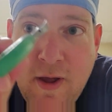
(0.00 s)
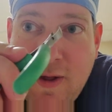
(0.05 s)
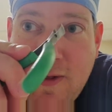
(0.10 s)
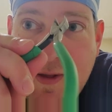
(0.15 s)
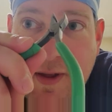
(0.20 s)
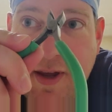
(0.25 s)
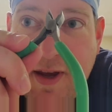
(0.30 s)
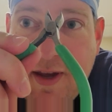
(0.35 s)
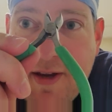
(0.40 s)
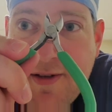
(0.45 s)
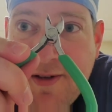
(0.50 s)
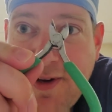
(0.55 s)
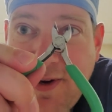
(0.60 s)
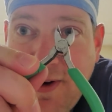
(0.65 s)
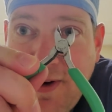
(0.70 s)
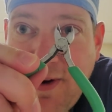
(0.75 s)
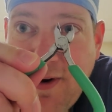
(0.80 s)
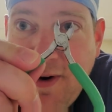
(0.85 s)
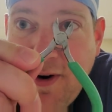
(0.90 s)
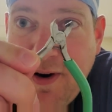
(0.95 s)
These
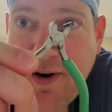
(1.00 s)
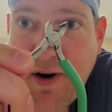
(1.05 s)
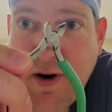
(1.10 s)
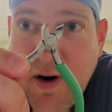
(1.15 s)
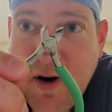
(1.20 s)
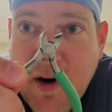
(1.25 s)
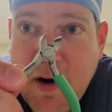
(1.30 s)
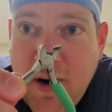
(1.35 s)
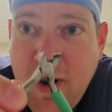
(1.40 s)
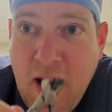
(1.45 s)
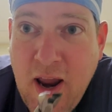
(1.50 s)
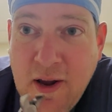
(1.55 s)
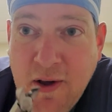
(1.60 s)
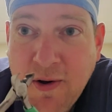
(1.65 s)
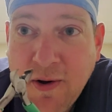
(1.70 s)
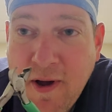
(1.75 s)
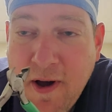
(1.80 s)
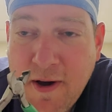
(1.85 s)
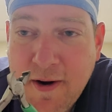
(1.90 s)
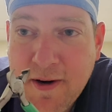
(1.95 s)
are
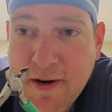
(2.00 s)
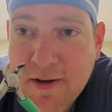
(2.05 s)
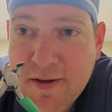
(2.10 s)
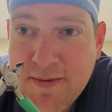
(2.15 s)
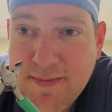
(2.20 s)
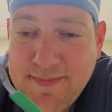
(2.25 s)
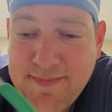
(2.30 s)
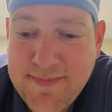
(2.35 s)
angle cutters.